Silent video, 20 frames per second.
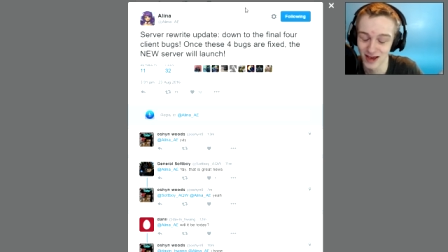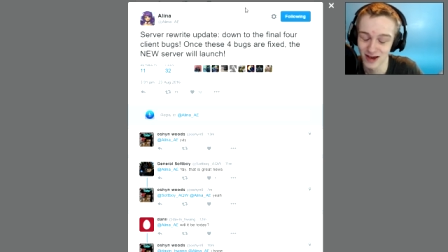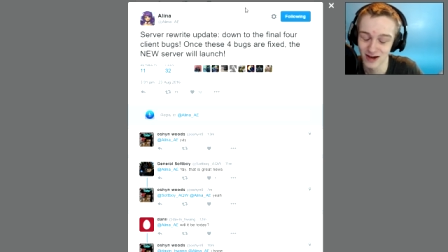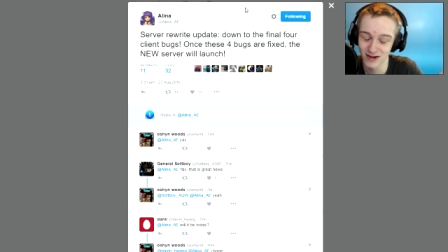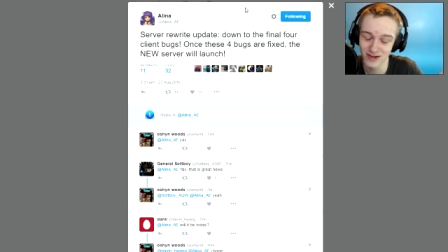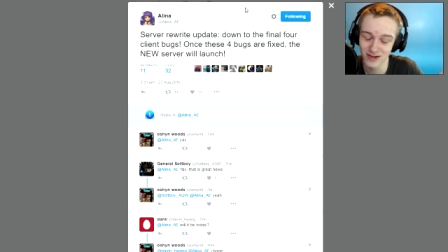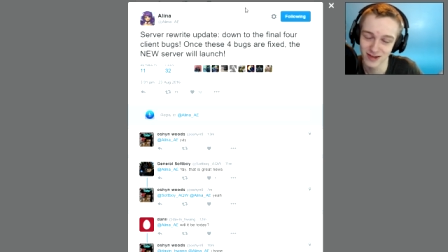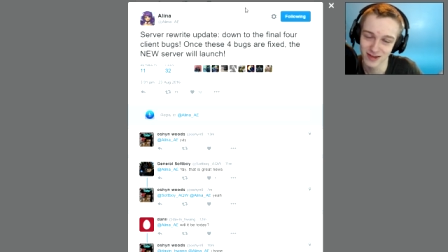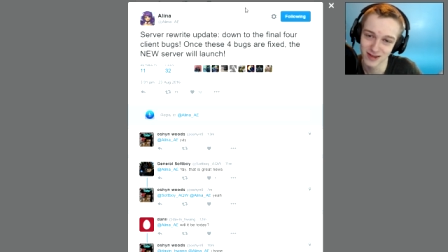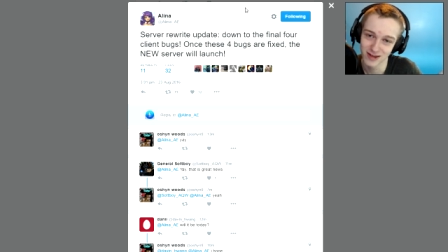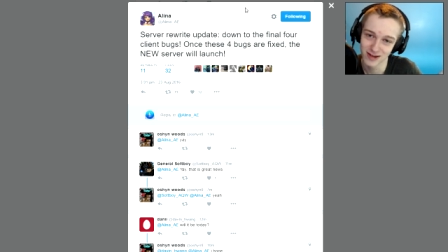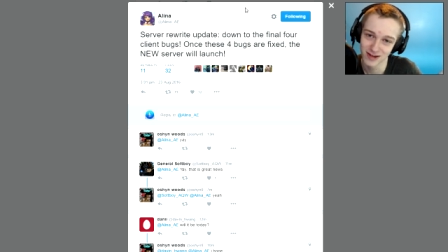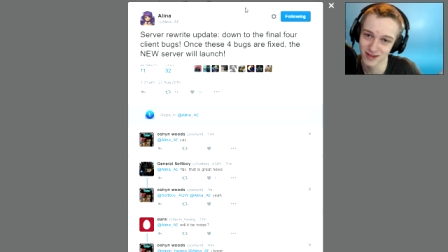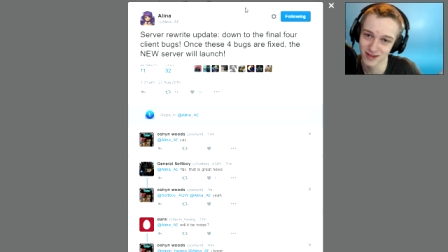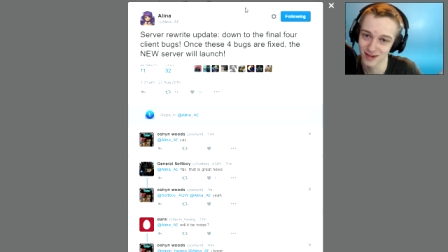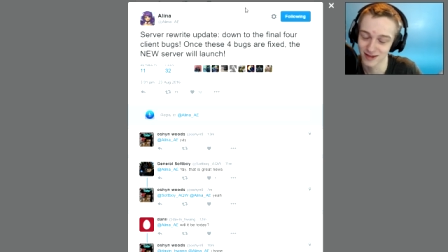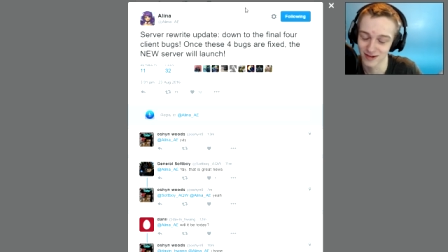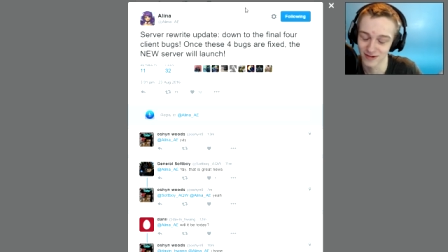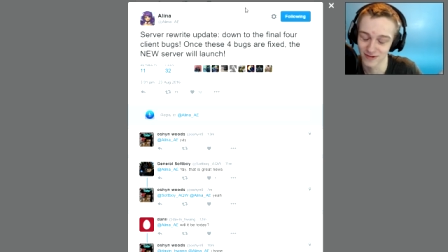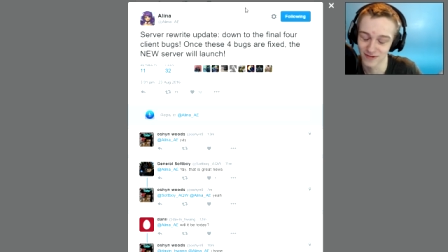It's just nice
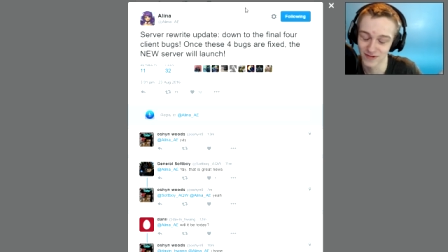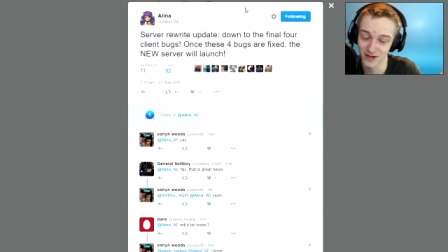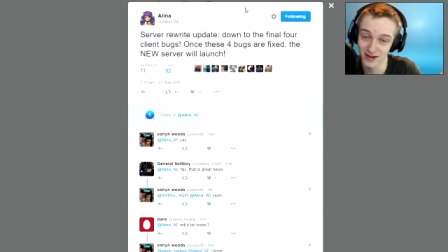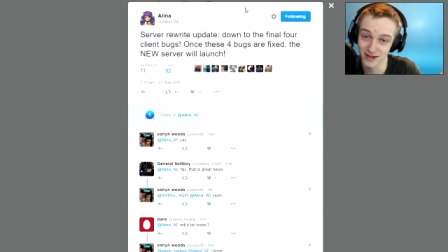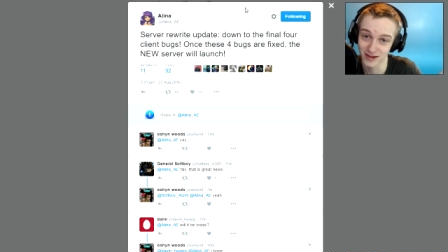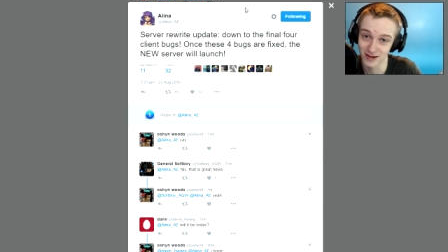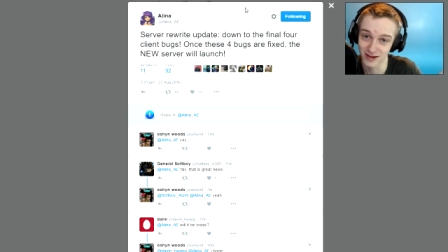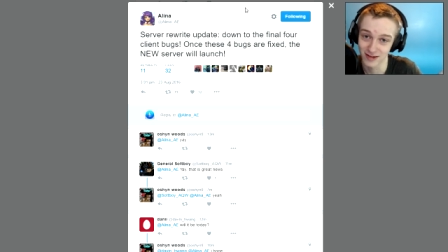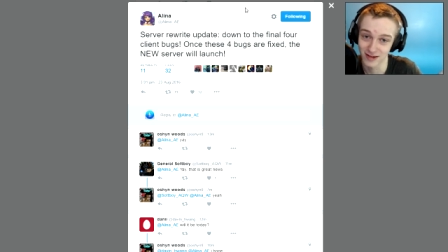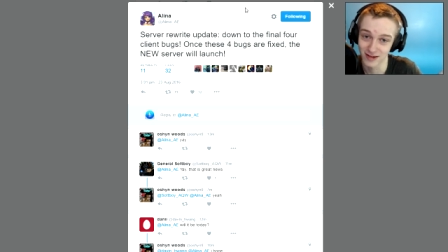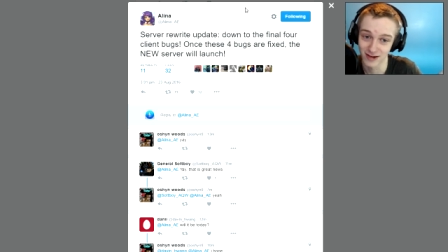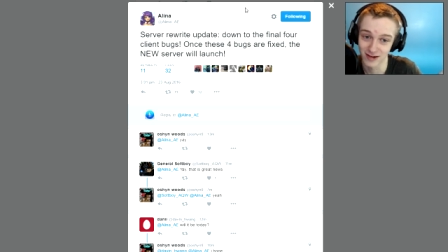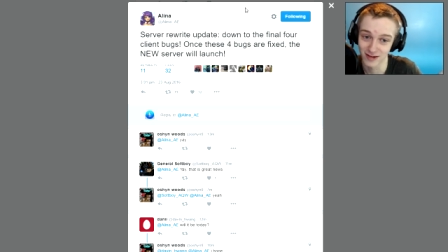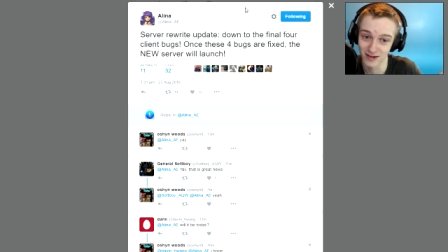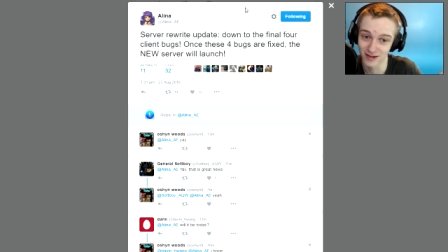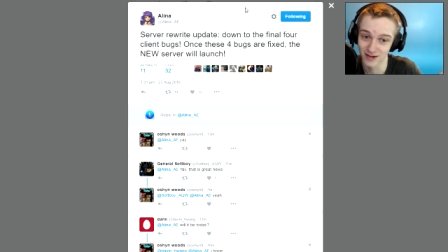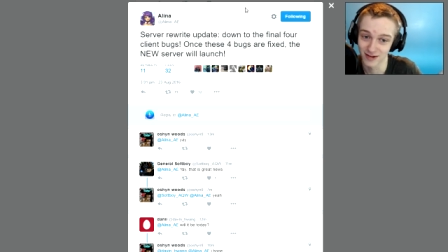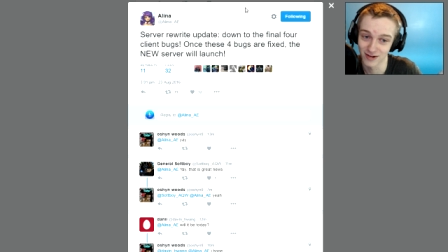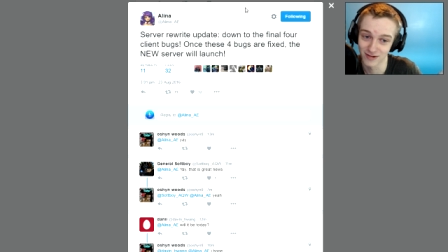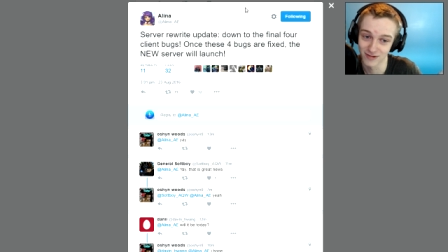that they're fixing
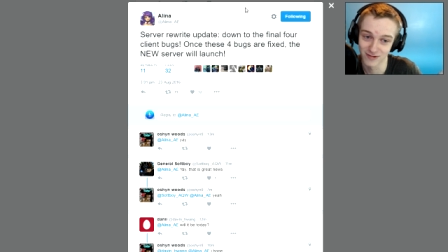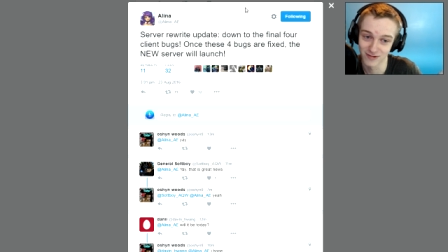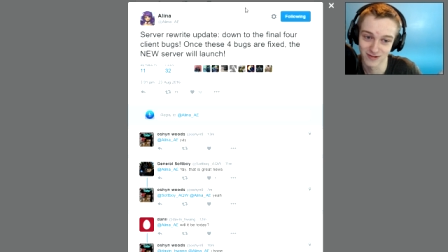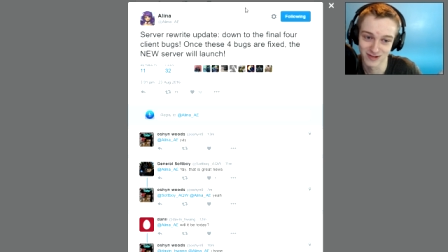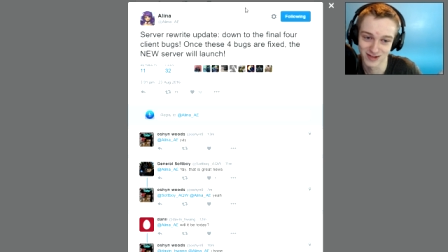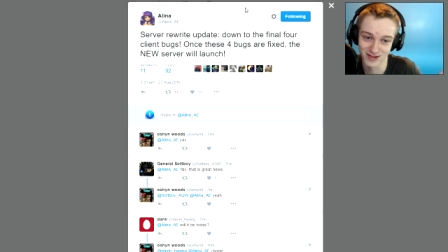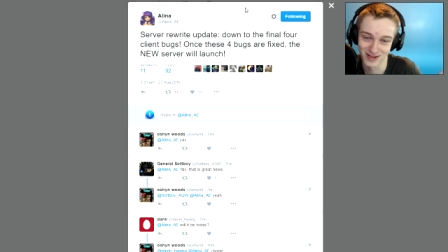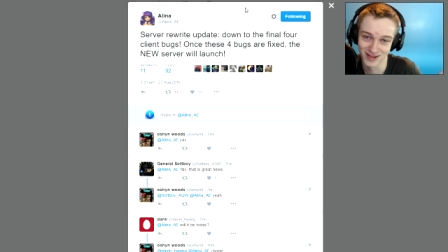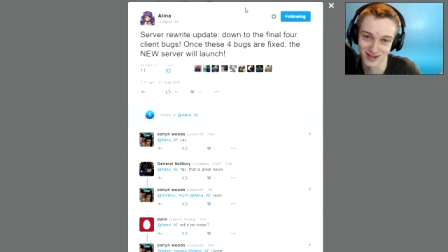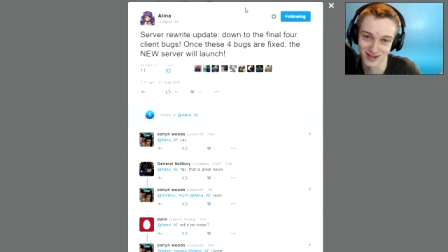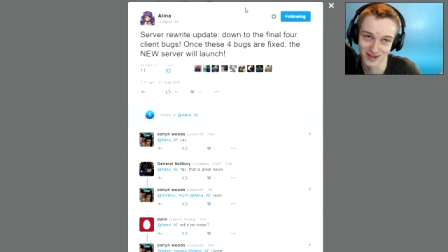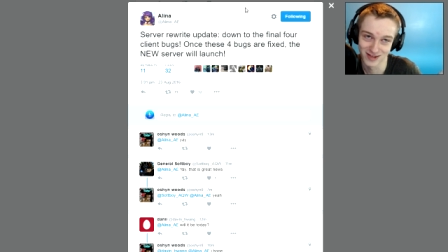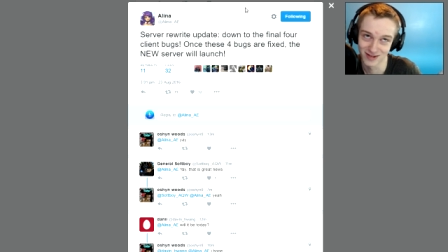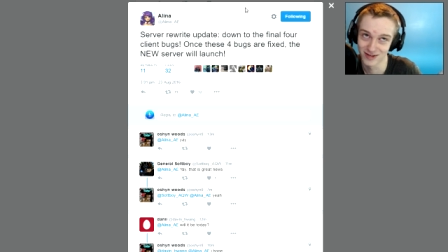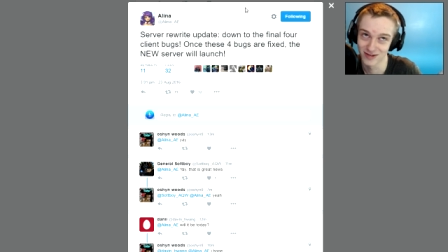things, you know? It's,